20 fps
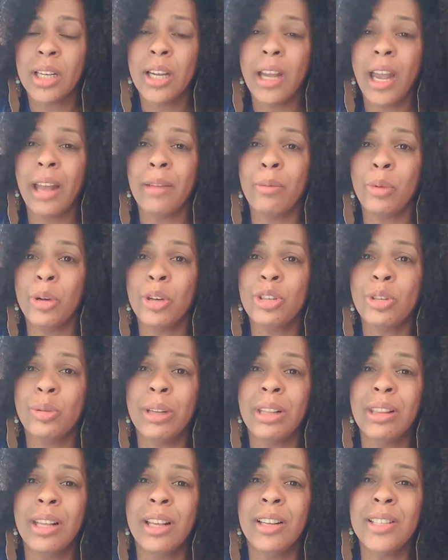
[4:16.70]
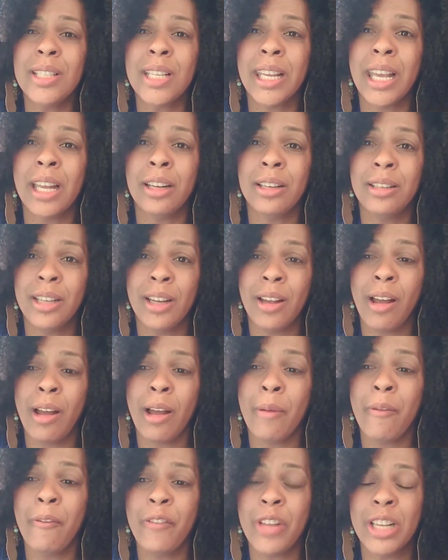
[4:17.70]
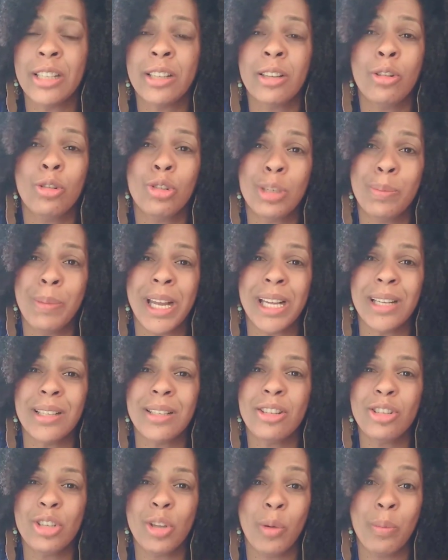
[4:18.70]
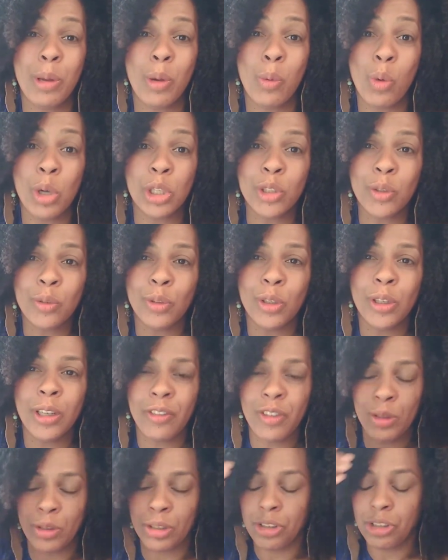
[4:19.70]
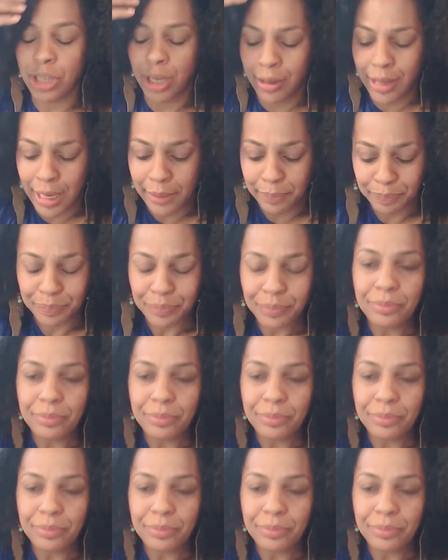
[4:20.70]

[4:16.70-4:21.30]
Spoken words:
And we're doing this to get a physical space. So it'd be wonderful if you could share that.